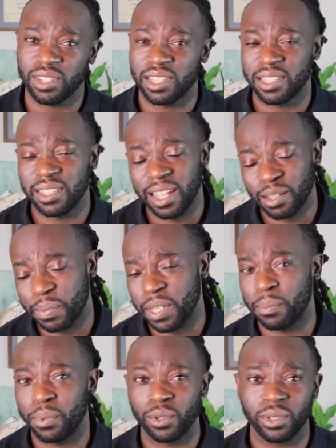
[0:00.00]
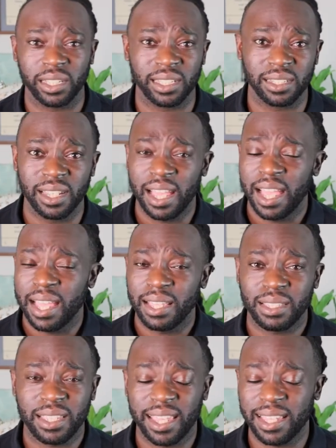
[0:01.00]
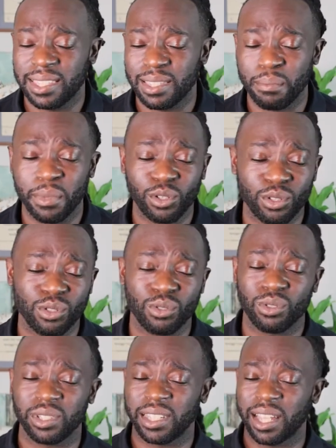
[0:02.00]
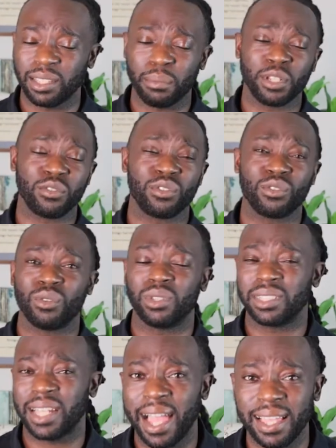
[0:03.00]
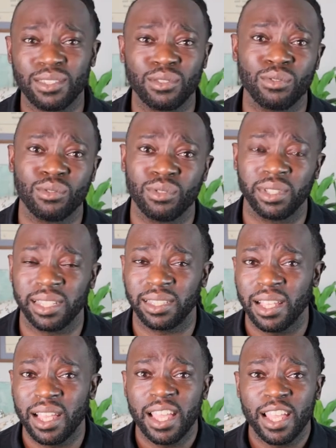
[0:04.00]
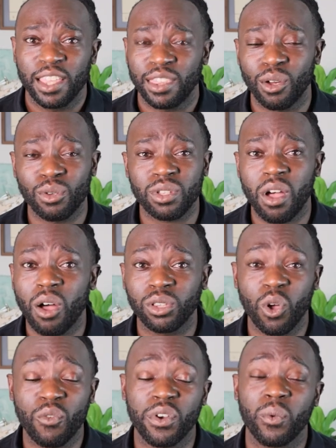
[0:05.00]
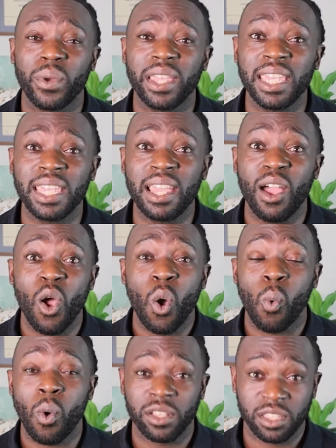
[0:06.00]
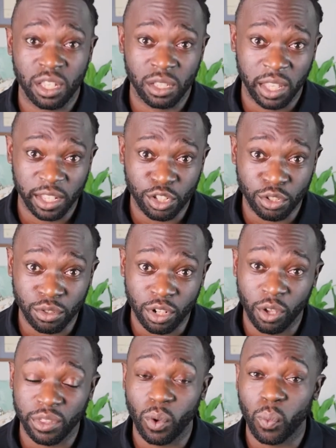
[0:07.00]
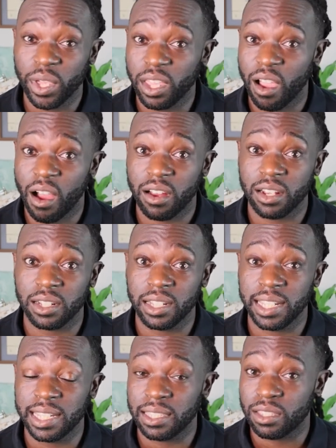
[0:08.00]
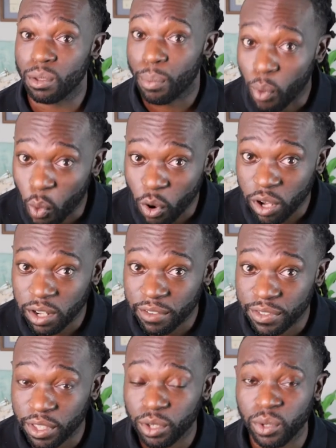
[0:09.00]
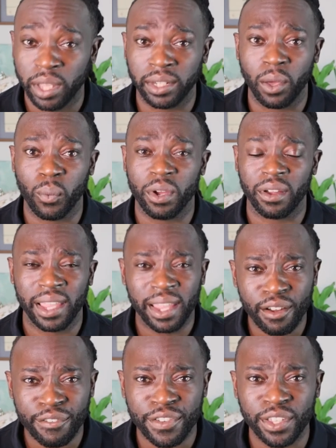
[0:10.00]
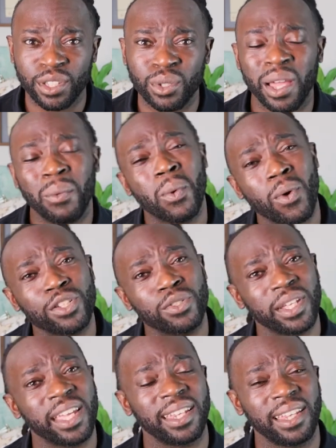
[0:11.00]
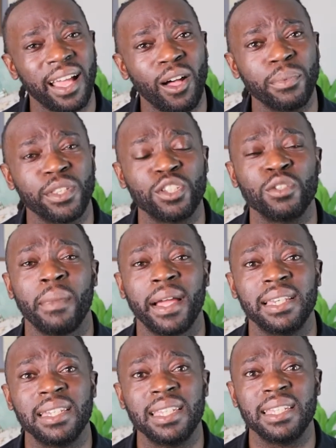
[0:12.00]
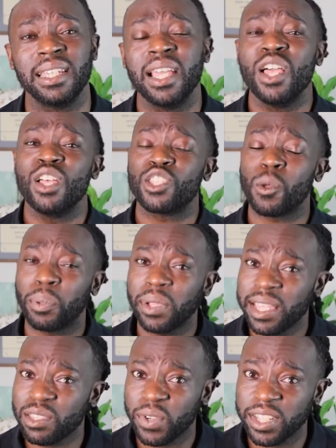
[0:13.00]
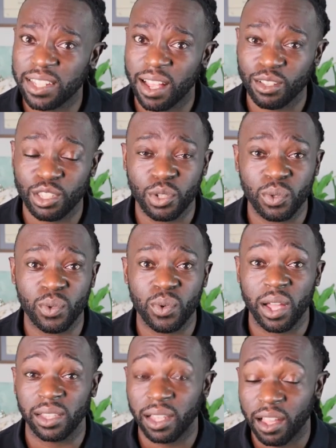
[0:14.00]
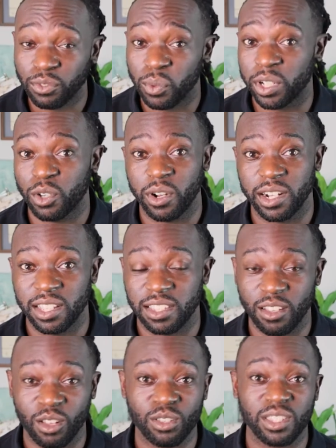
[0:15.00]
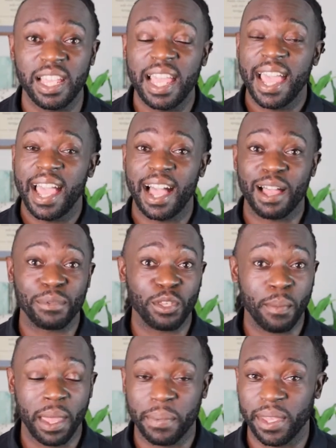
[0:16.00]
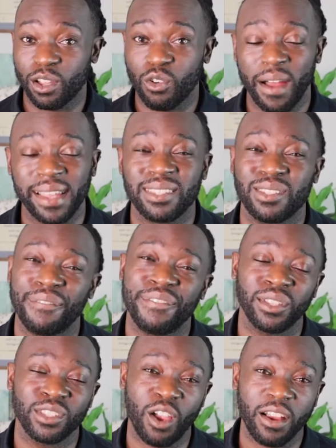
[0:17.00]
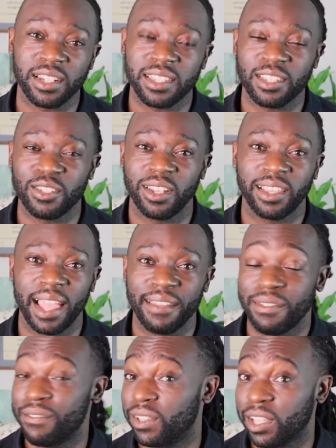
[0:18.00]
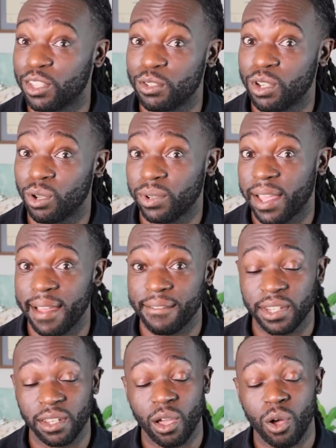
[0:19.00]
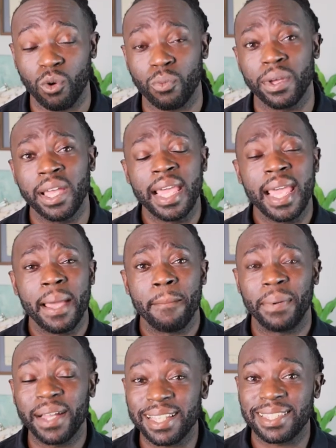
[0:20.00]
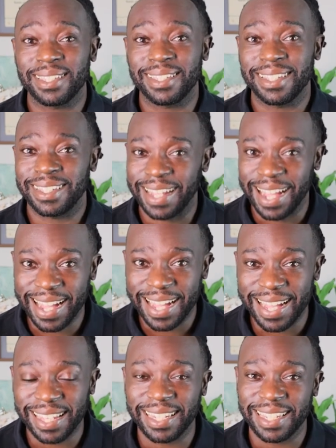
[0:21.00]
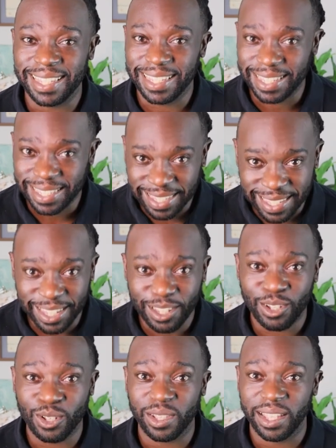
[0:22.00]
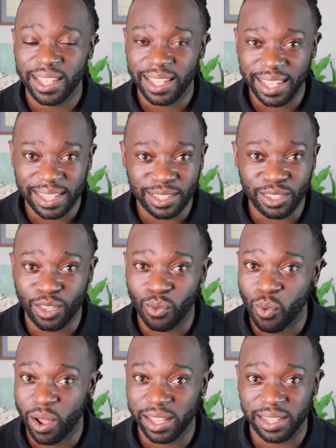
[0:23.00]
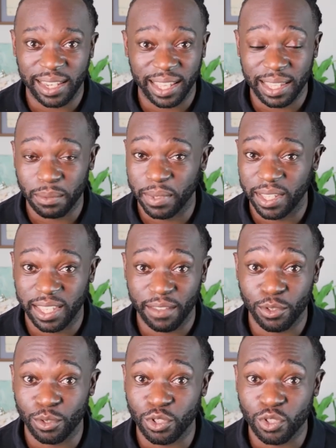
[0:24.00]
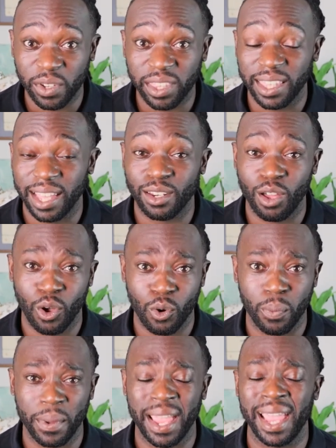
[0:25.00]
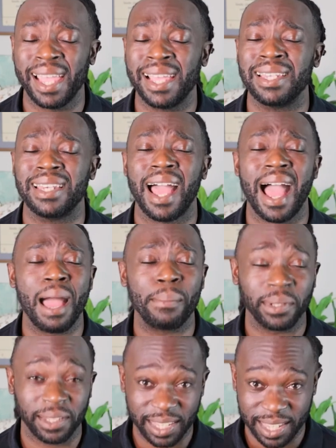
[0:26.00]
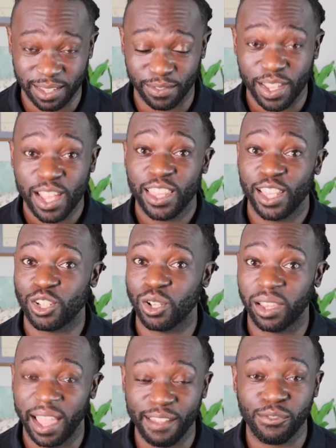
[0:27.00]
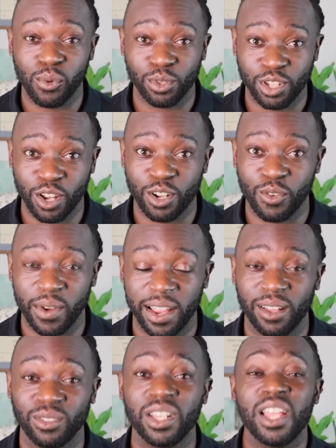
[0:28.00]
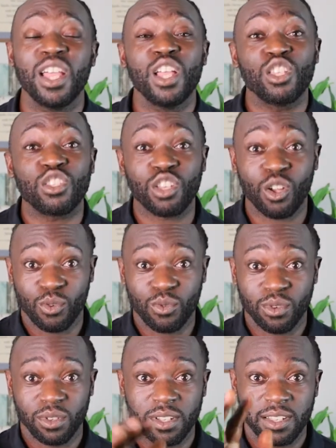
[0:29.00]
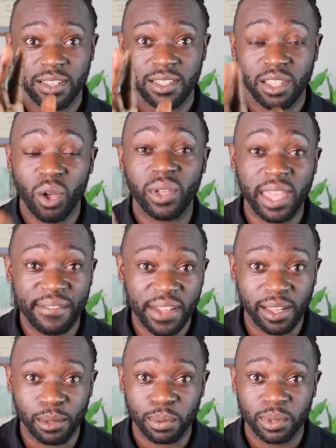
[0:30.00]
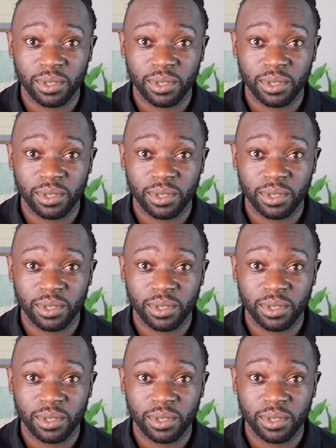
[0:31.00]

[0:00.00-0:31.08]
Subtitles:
and young people and kids in middle school and elementary school and high school and those all over. We want to let you know that we are in support of you and that we are here for you and want you to get the help that you might need. So please reach out to a loved one or an adult. You may be in crisis or feel darkness in your life and feel like you don't have any hope. But God still is the one that can give you strength and hope. And I believe that your life will turn around. So don't give up.